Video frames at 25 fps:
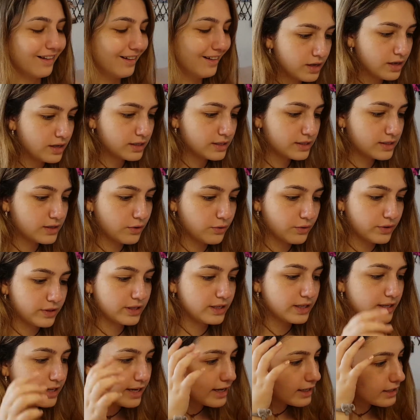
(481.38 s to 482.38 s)
So the
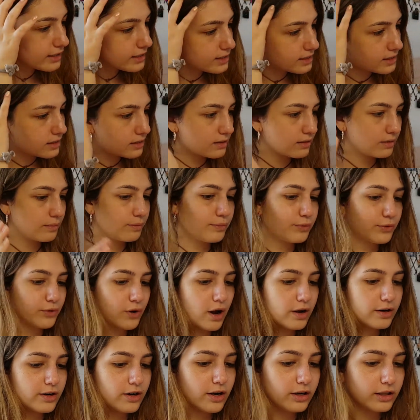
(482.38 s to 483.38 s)
next
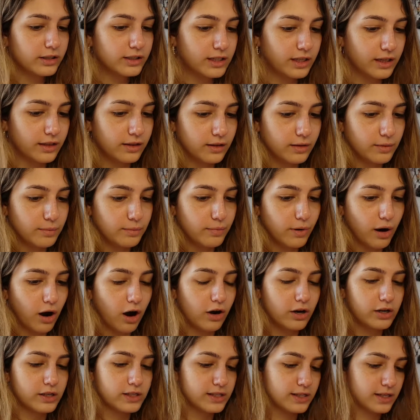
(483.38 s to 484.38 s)
product in the
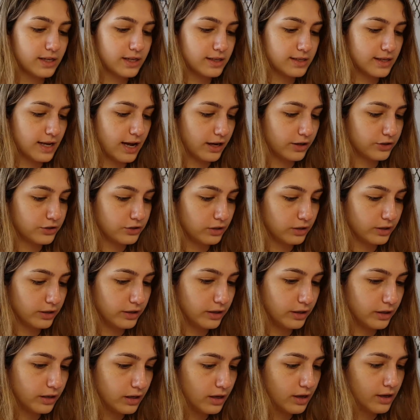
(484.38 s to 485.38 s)
box is
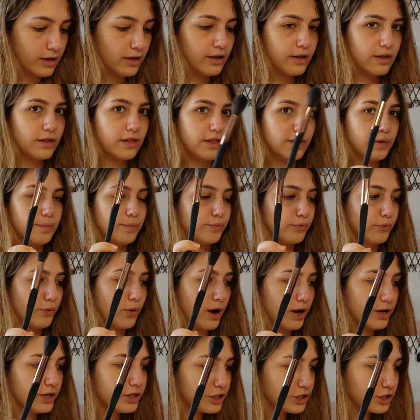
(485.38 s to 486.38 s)
actually the
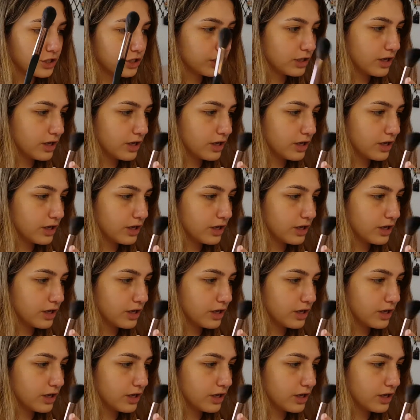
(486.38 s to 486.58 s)
brush.